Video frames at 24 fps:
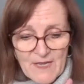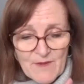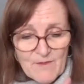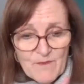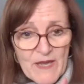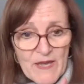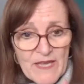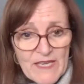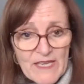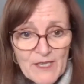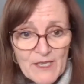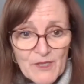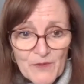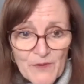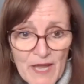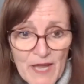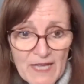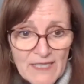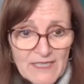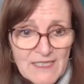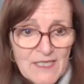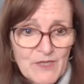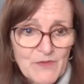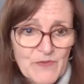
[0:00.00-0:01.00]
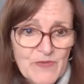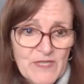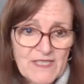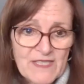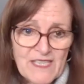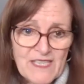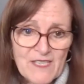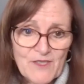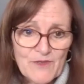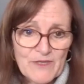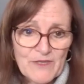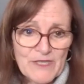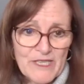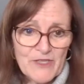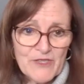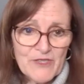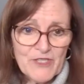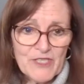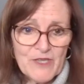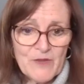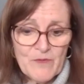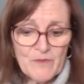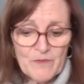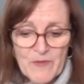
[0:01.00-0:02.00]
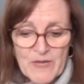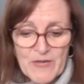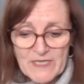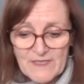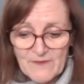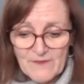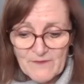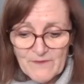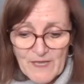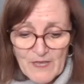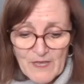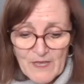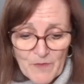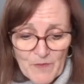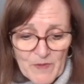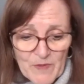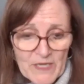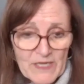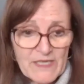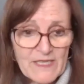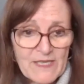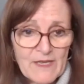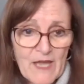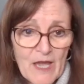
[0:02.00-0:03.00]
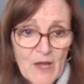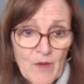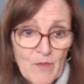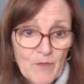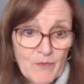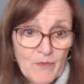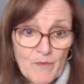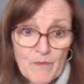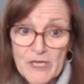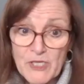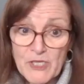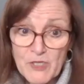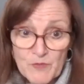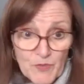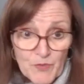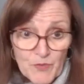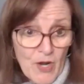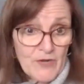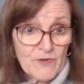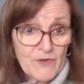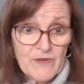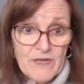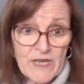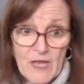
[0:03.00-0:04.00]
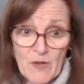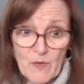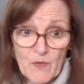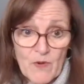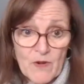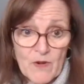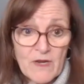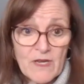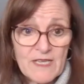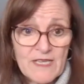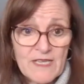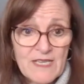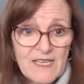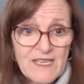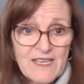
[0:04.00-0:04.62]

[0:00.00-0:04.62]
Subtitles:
by interacting with senior leadership, by developing a much broader network